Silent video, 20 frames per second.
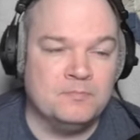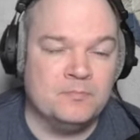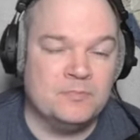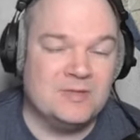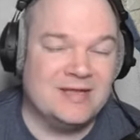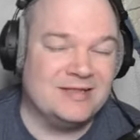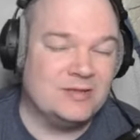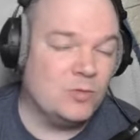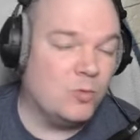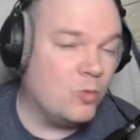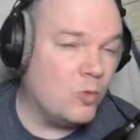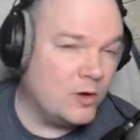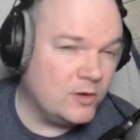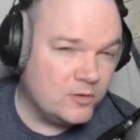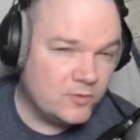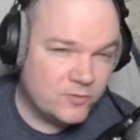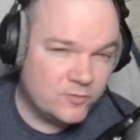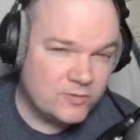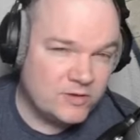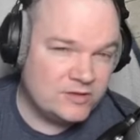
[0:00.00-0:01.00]
That's one
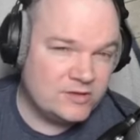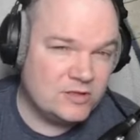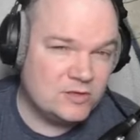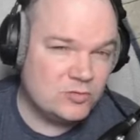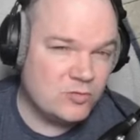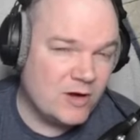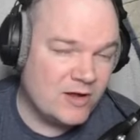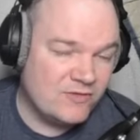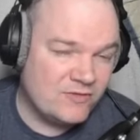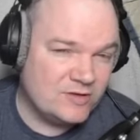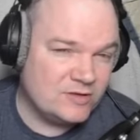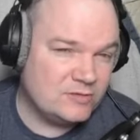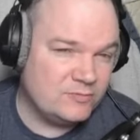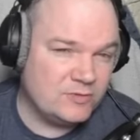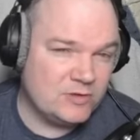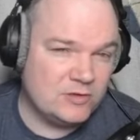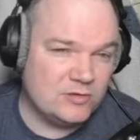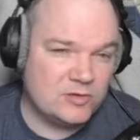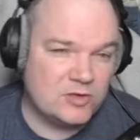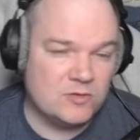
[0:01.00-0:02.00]
of the reasons why this
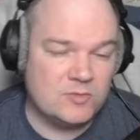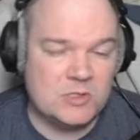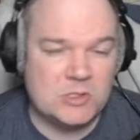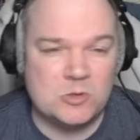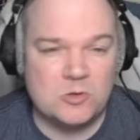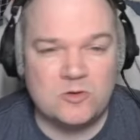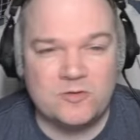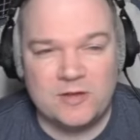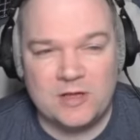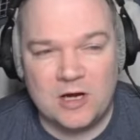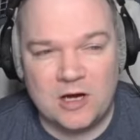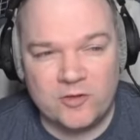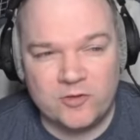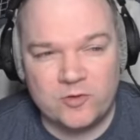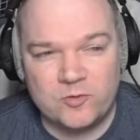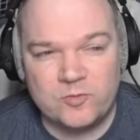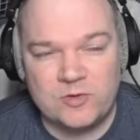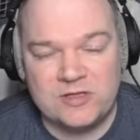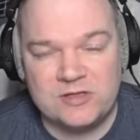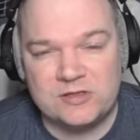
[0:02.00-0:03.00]
video is going to be short. The other
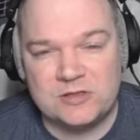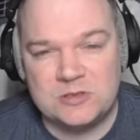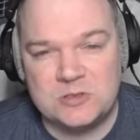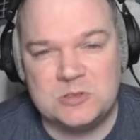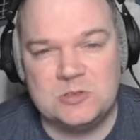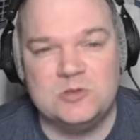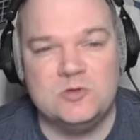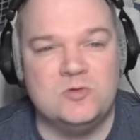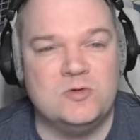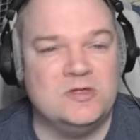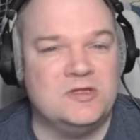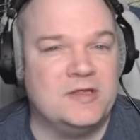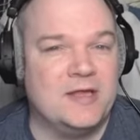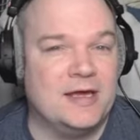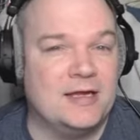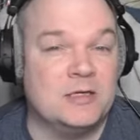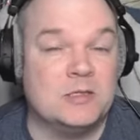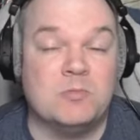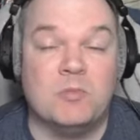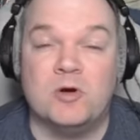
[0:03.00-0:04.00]
reason, too, is
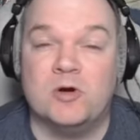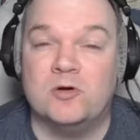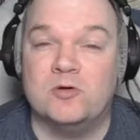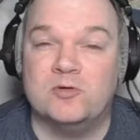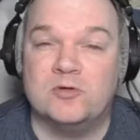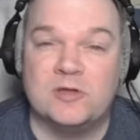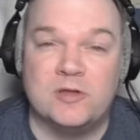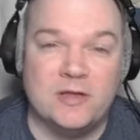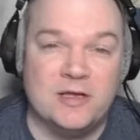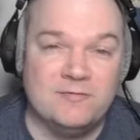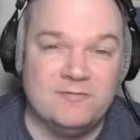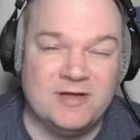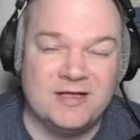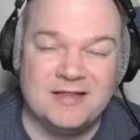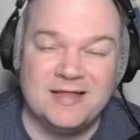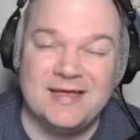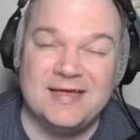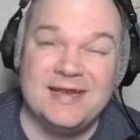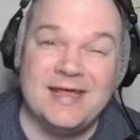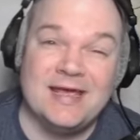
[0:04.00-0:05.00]
that tomorrow is Clan v
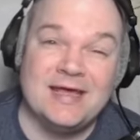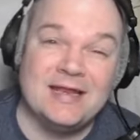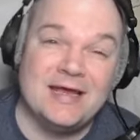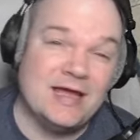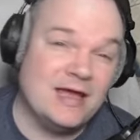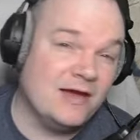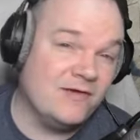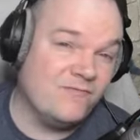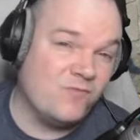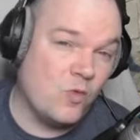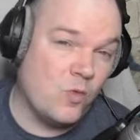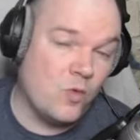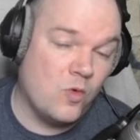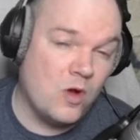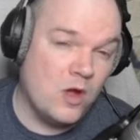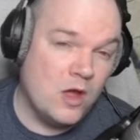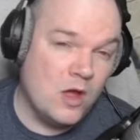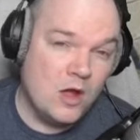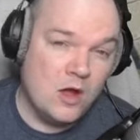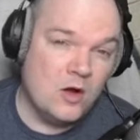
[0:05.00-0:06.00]
Clan, and I have
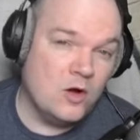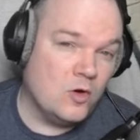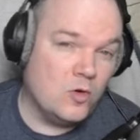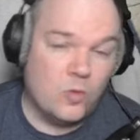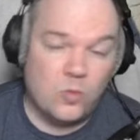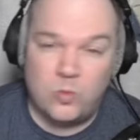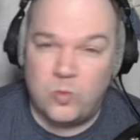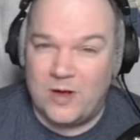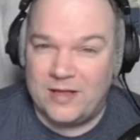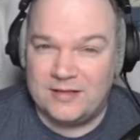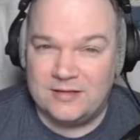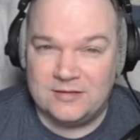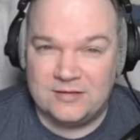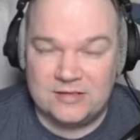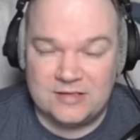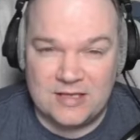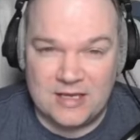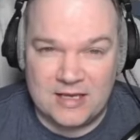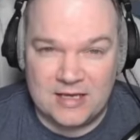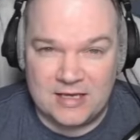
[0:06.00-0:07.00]

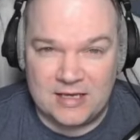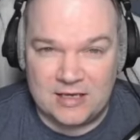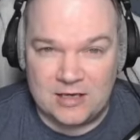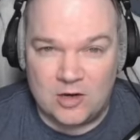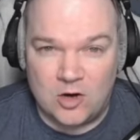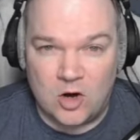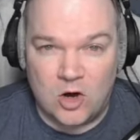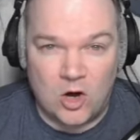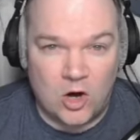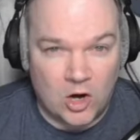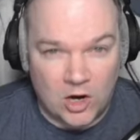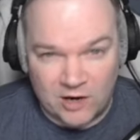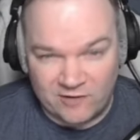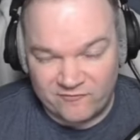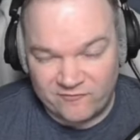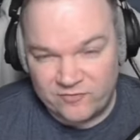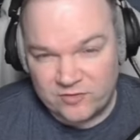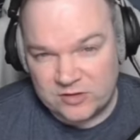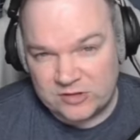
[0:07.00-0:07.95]
Wednesday off.